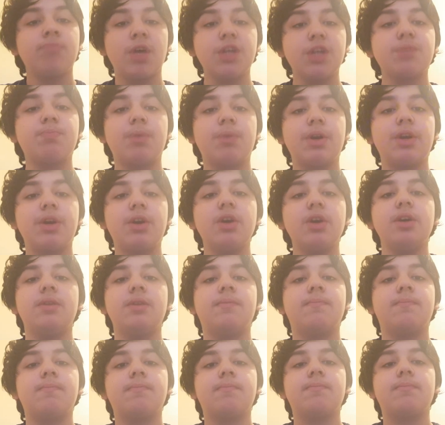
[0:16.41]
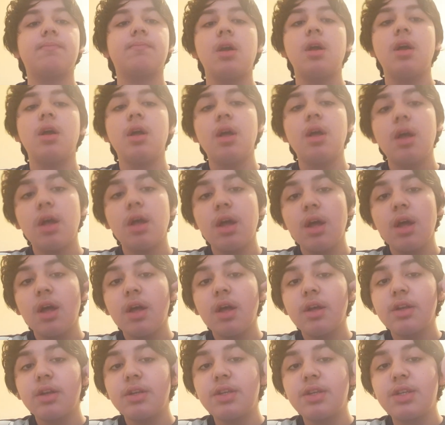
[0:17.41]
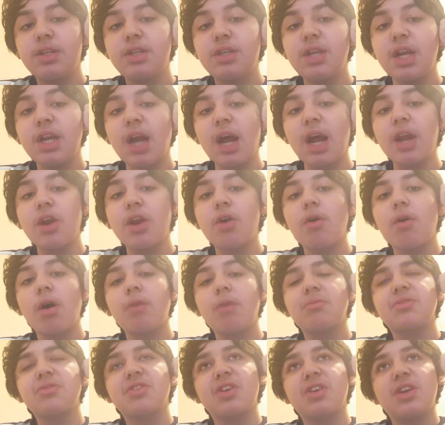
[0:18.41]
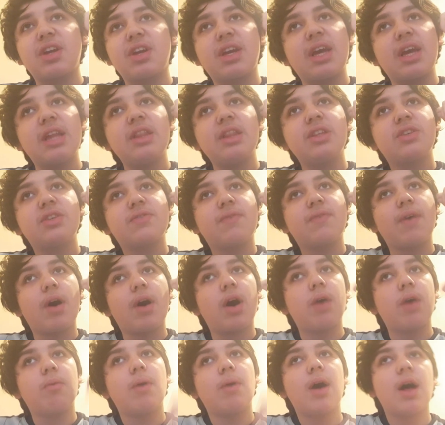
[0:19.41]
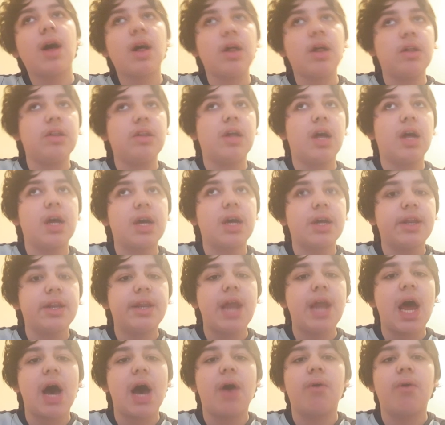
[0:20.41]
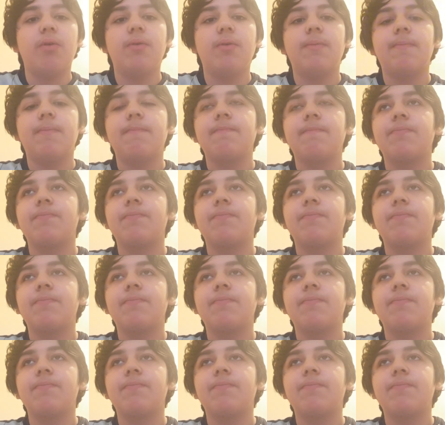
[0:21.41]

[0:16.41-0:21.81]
That's pretty good. Did I know I was going to get this far? Well, no.